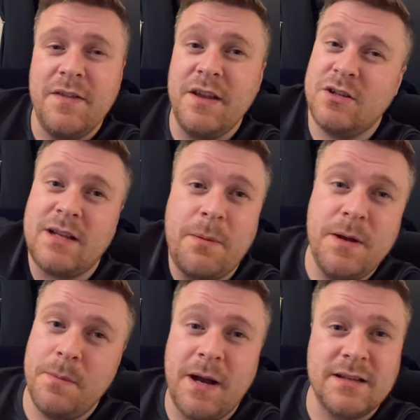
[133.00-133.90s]
they're just happy
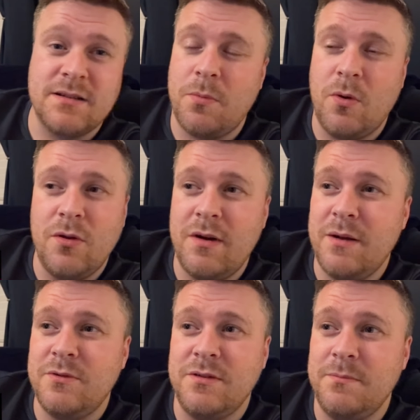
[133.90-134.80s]
to pass the ball
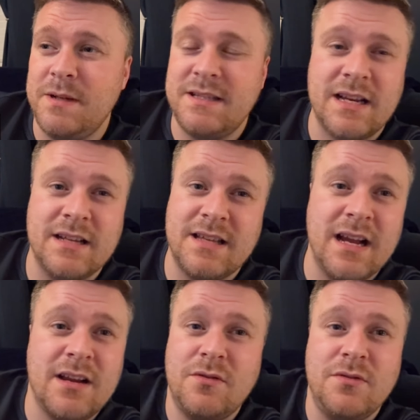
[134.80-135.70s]
around and be
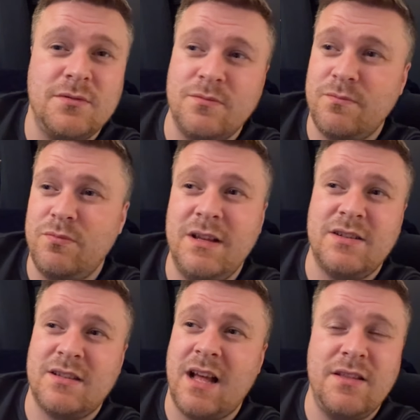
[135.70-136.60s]
tick-attacker and
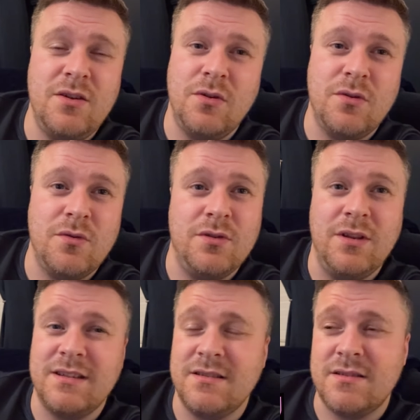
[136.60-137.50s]
this, that and the other and
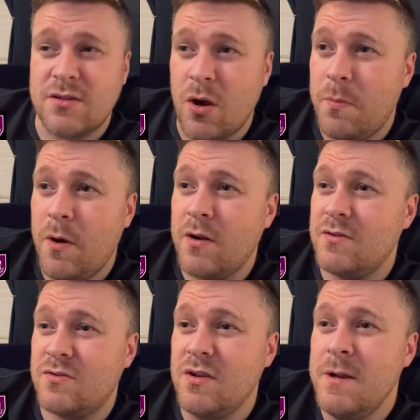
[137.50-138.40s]
listen to Scott
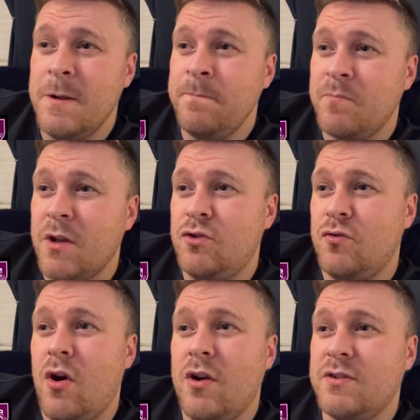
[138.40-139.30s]
Parker's
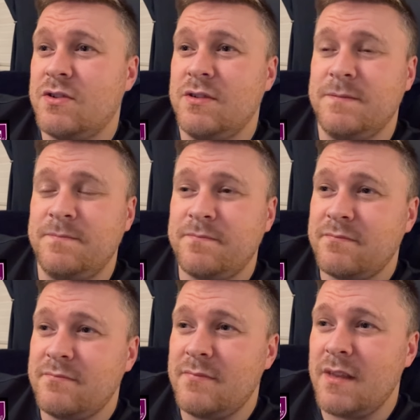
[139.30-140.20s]
dross. And
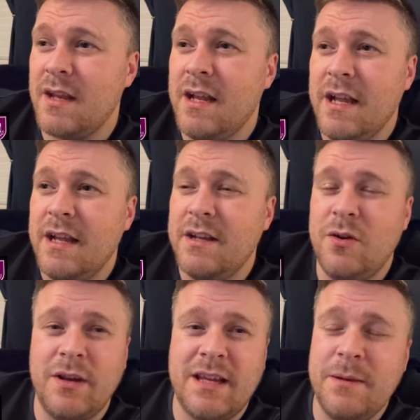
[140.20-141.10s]
you
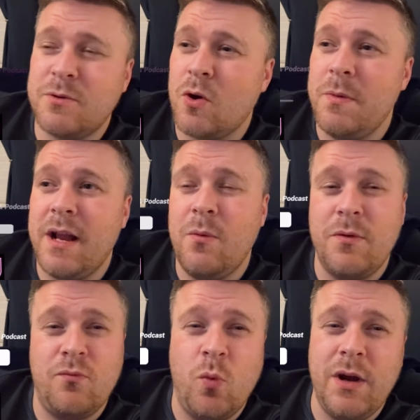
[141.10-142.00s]
know, he keeps coming out
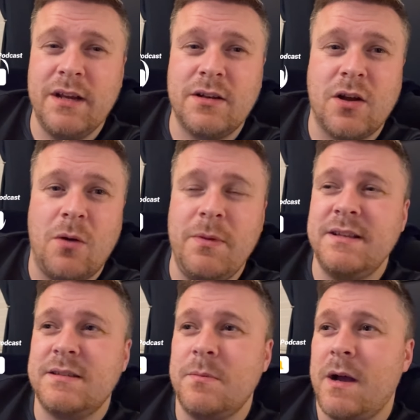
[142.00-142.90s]
with weird
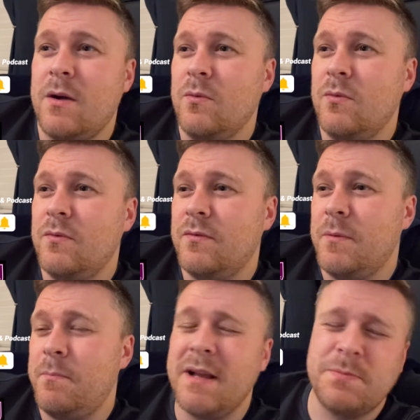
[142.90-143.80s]
comments about the
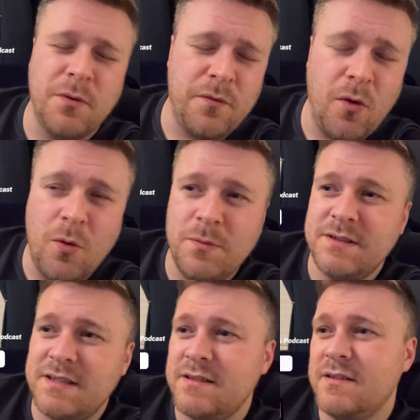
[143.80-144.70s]
best
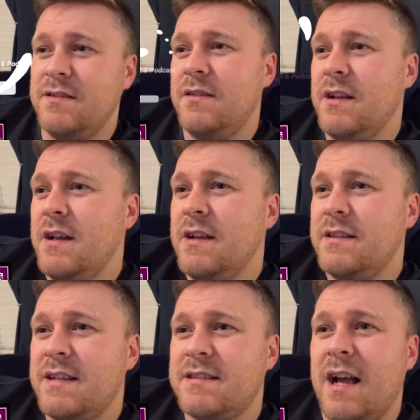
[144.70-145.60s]
performances and
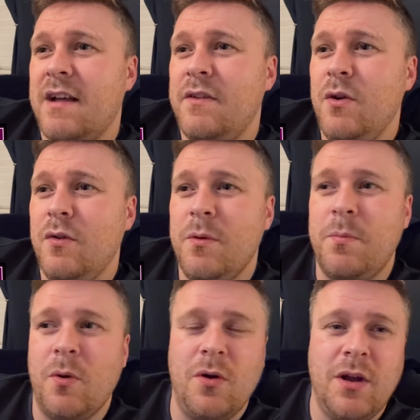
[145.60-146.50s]
this, that and the other,
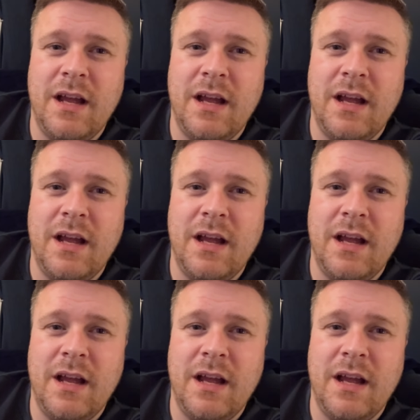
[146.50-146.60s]
but